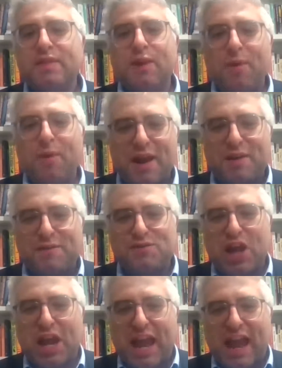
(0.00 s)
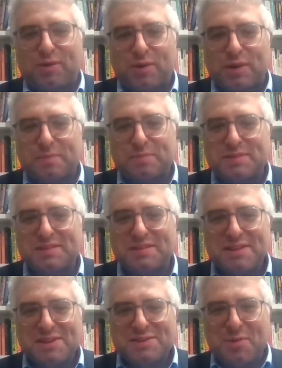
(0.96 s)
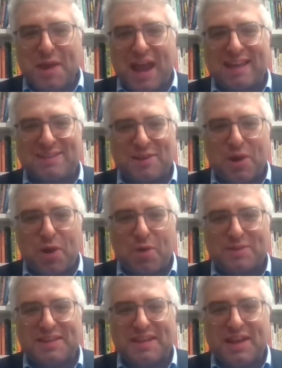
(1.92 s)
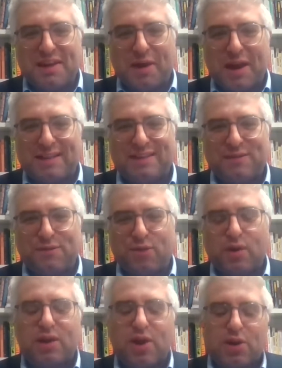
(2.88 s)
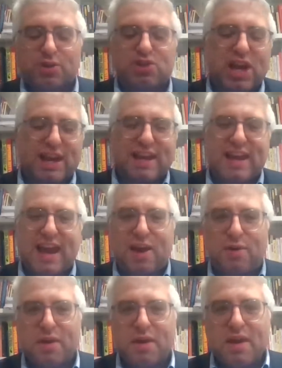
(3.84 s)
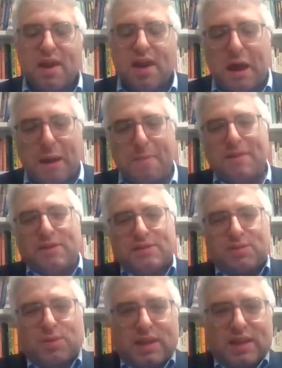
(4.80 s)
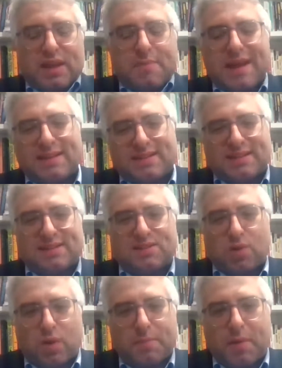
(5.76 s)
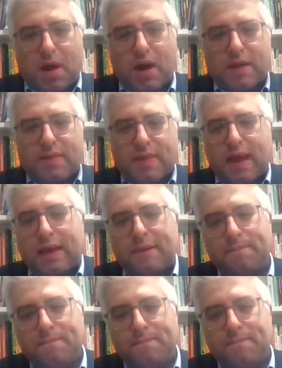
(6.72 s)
They ran out of J acronyms. So we had to go with the year 1840. No, you'll check it out. Um, and there's really an amazing story behind that.